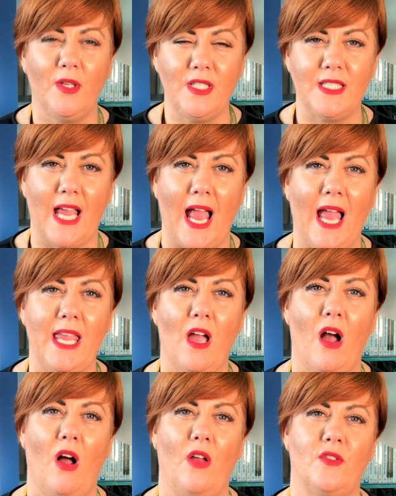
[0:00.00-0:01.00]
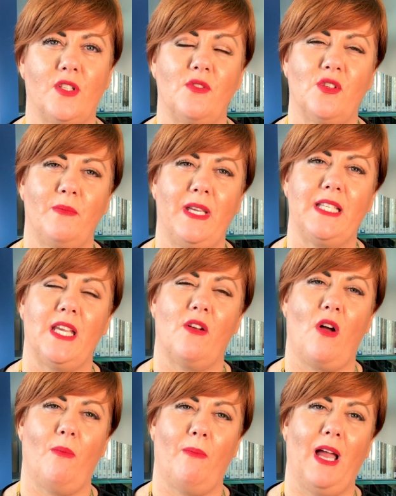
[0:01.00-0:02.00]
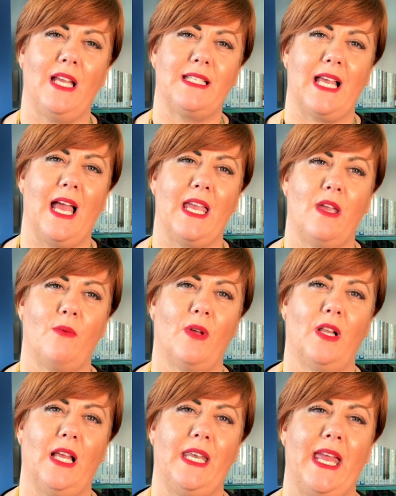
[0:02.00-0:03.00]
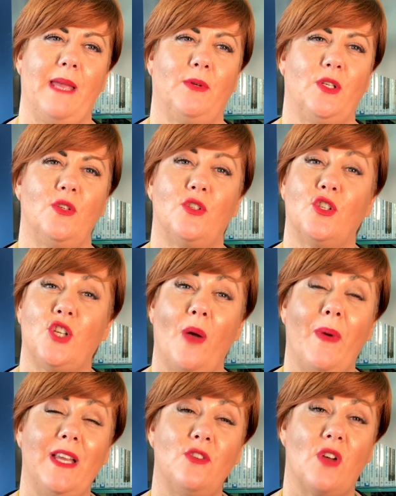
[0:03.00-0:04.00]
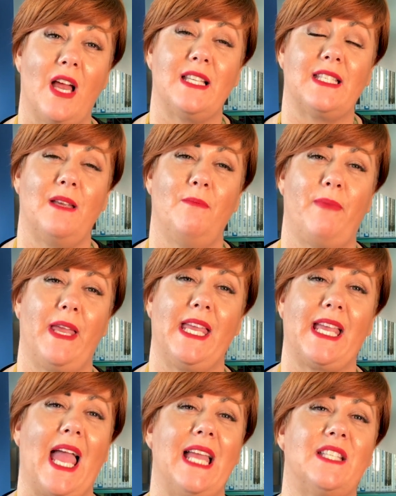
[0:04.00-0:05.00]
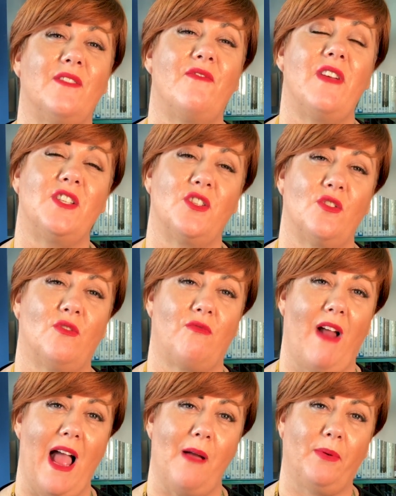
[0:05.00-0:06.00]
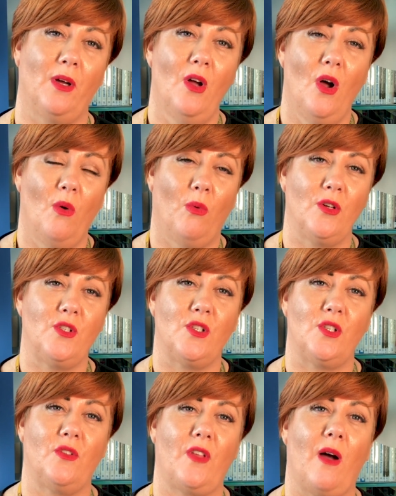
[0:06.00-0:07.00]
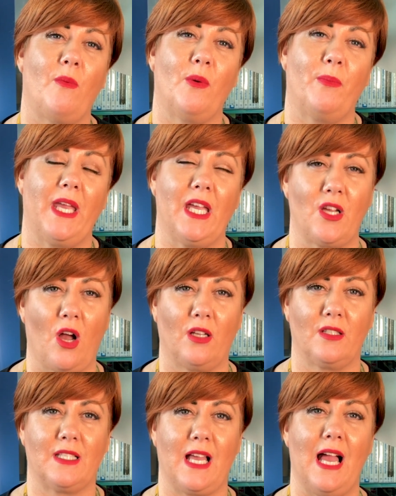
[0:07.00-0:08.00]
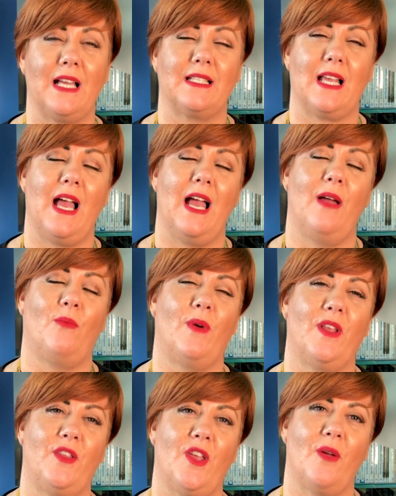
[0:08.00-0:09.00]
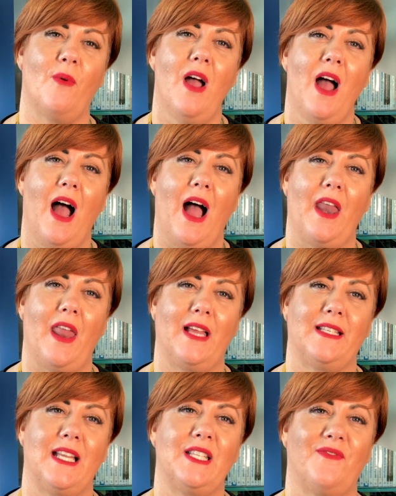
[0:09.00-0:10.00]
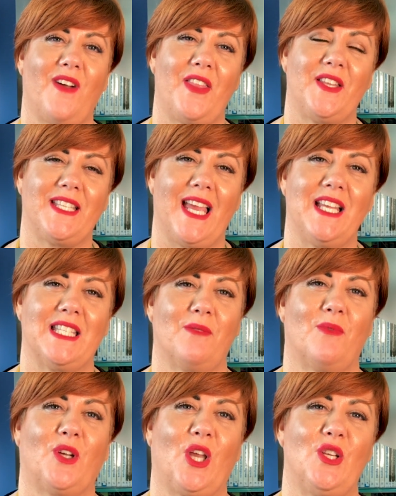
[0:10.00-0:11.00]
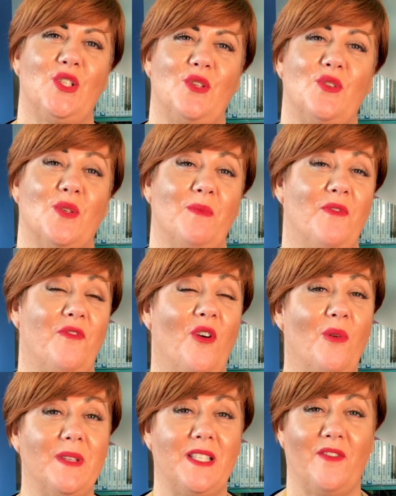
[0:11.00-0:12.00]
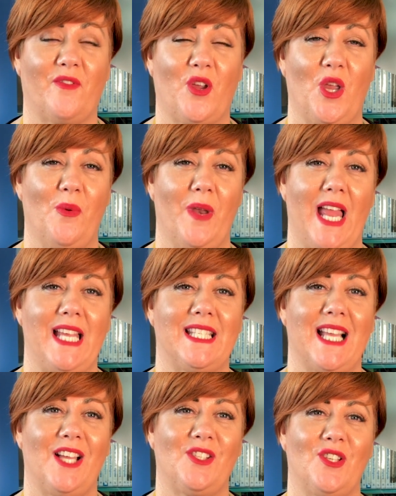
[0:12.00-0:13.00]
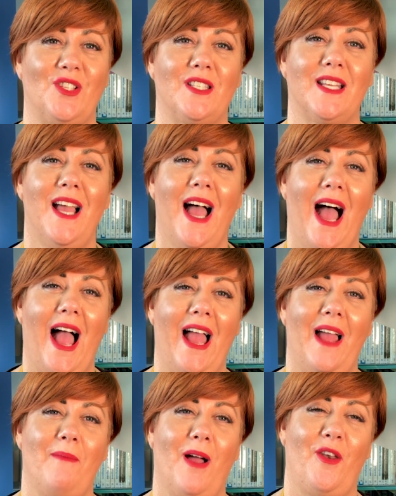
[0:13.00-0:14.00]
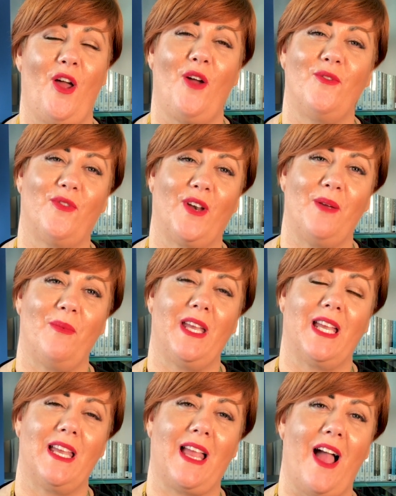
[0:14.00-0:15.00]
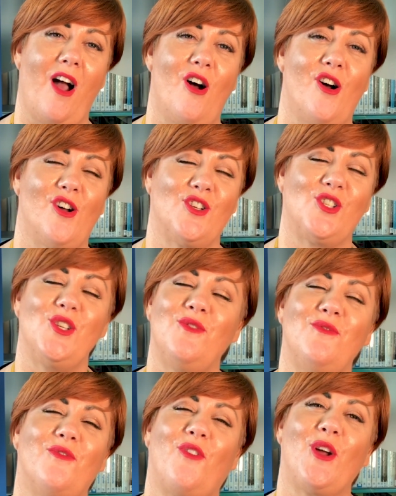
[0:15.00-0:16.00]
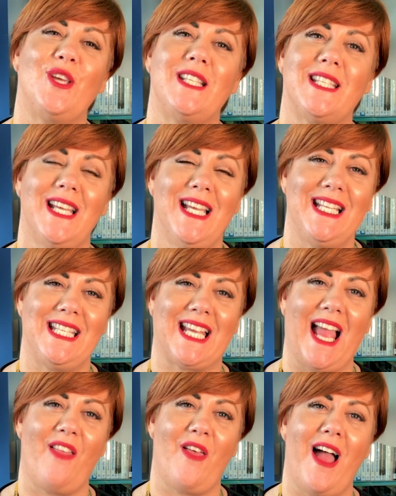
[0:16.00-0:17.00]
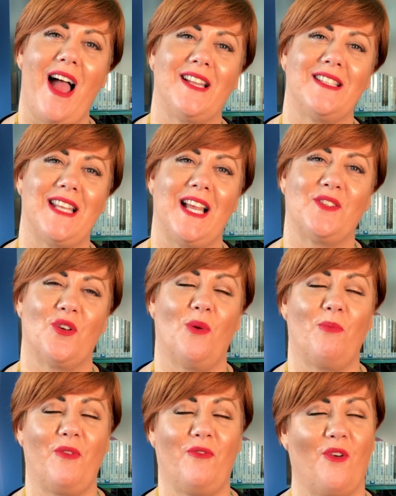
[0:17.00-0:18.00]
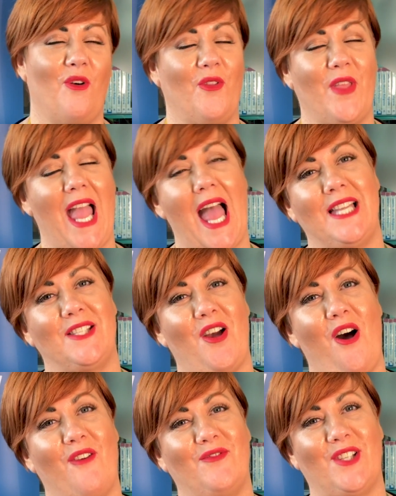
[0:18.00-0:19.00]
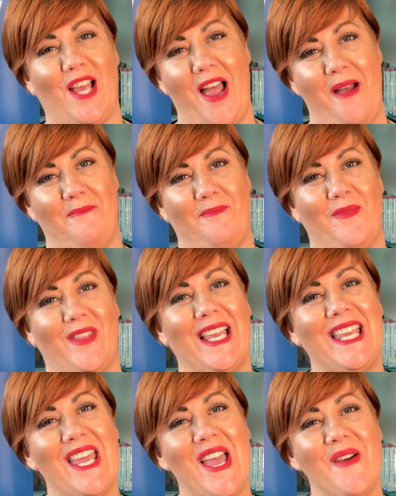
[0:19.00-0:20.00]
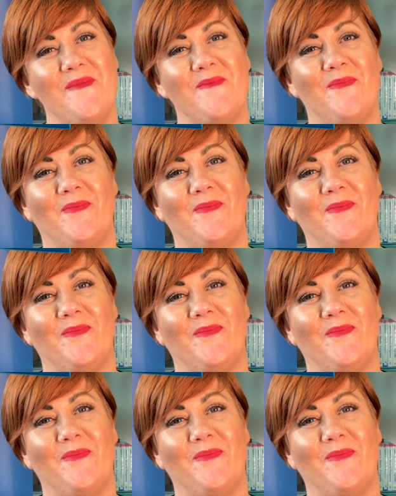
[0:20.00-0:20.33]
Monday on social media on my day, will enable you to show interest in being a divisional rep. Once you do that, we'll be in contact uh, with you and identify the days that we're going to do some informative Q&A sessions um, and hopefully we can get our student voice together and set up before the end of term. Thank you.